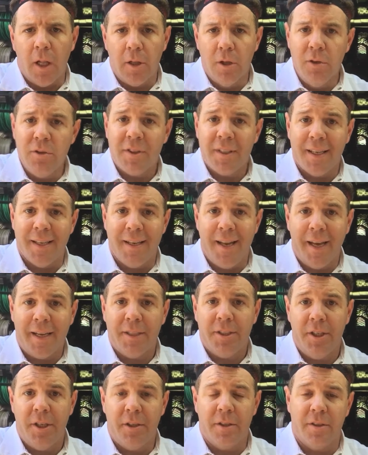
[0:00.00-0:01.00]
loose
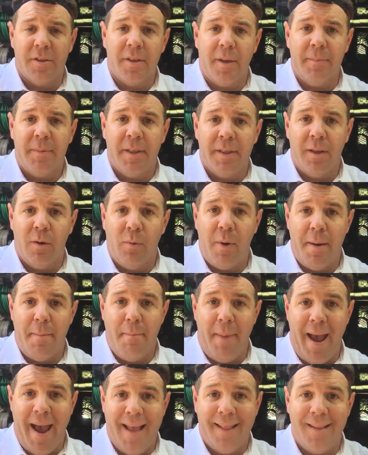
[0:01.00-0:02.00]
connection or something that went
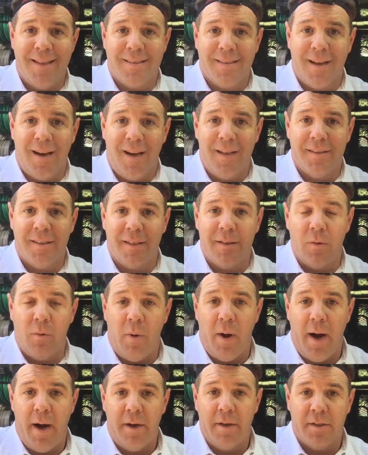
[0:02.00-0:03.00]
bad that's causing the
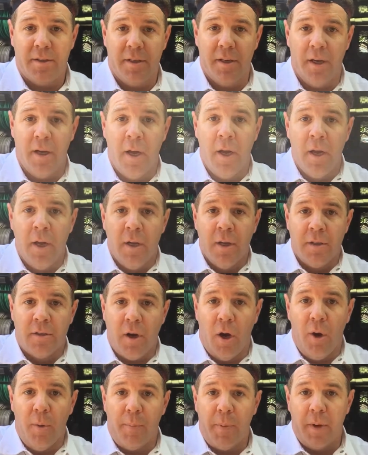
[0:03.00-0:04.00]
wires to
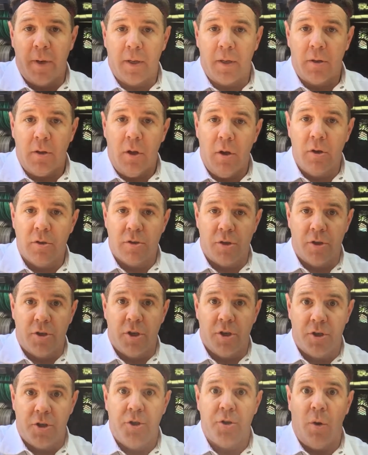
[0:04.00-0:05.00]
open and close, or
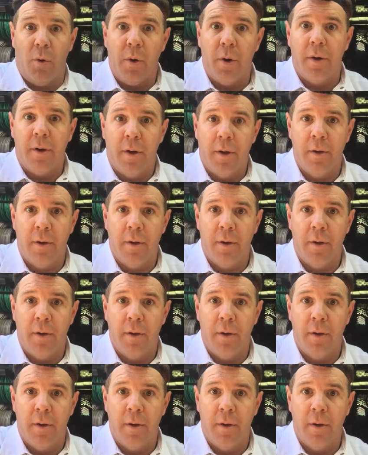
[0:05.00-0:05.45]
to short,